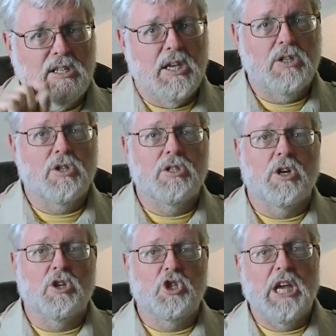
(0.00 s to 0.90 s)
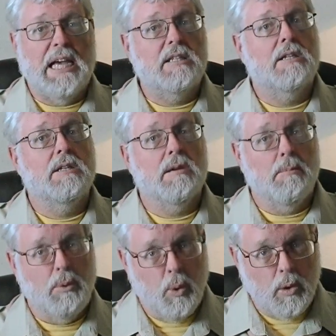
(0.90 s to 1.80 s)
sessions are just as
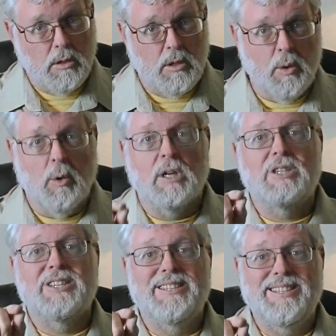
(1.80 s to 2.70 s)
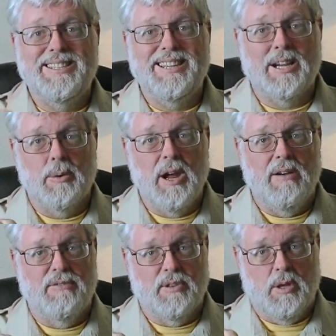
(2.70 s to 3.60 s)
important. You want to stick
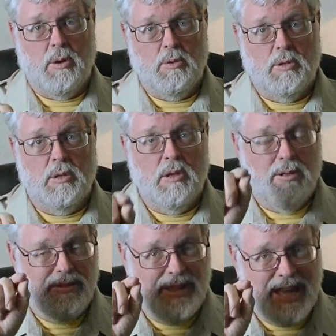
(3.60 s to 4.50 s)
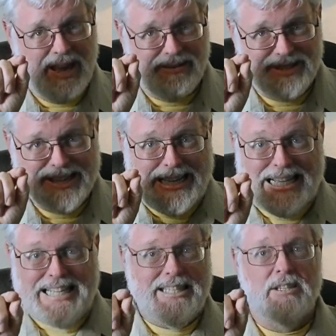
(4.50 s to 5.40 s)
around for those. They have
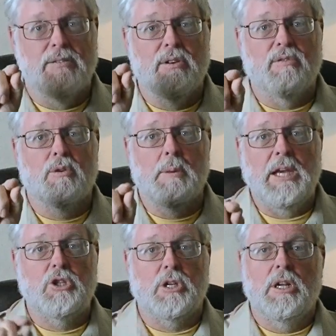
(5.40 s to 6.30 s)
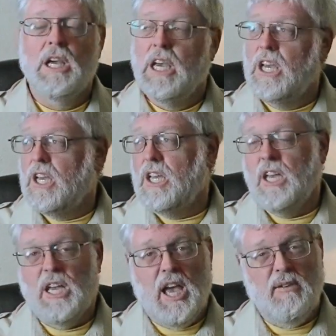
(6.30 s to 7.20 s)
tons of information.
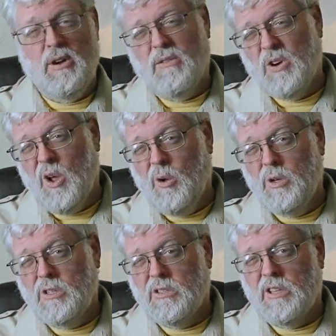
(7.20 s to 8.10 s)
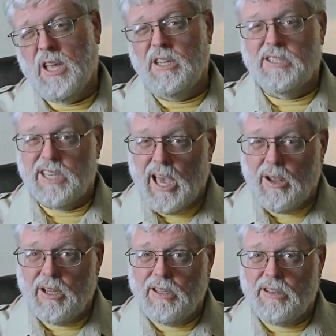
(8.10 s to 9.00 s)
Have you ever noticed that in
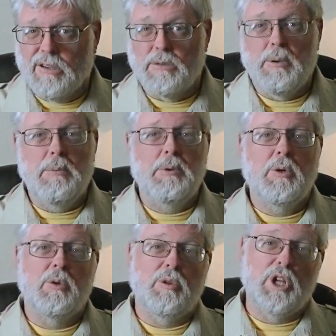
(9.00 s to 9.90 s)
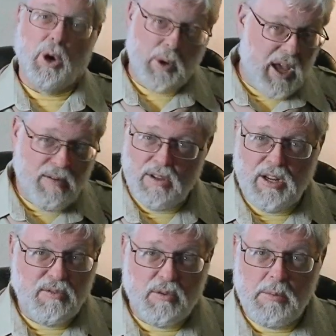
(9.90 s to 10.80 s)
scouting, there's people who don't have
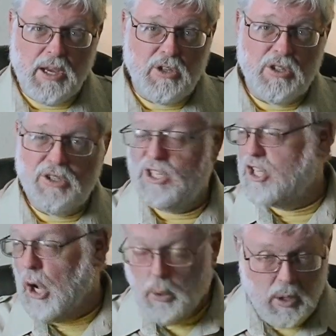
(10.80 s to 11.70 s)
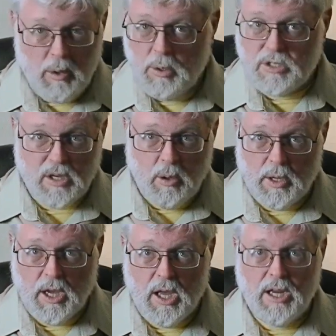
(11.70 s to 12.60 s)
any information, don't know what's
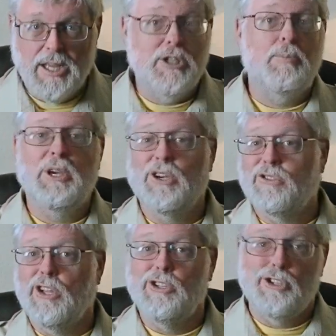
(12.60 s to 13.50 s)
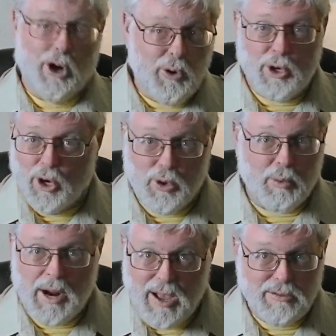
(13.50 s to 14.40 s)
going on? It's because they don't go to
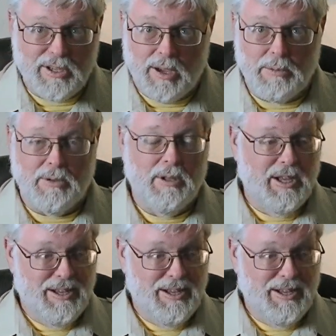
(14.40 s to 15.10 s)
roundtable.